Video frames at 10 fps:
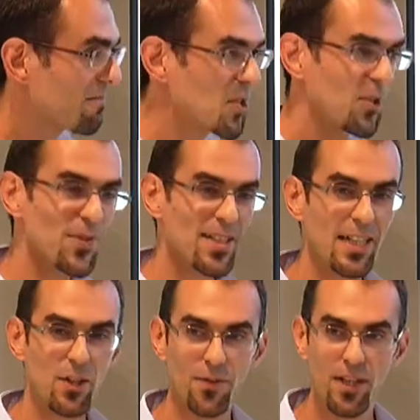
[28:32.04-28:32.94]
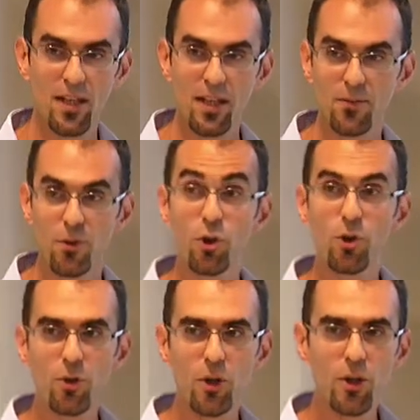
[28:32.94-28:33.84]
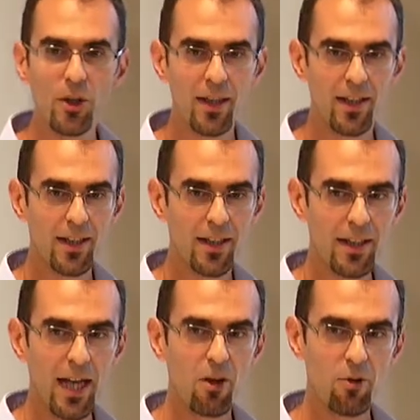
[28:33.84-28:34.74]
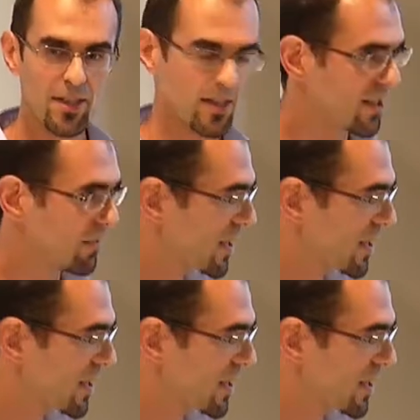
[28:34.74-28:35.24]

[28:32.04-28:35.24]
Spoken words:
sort of state of the art for neural dialogue systems.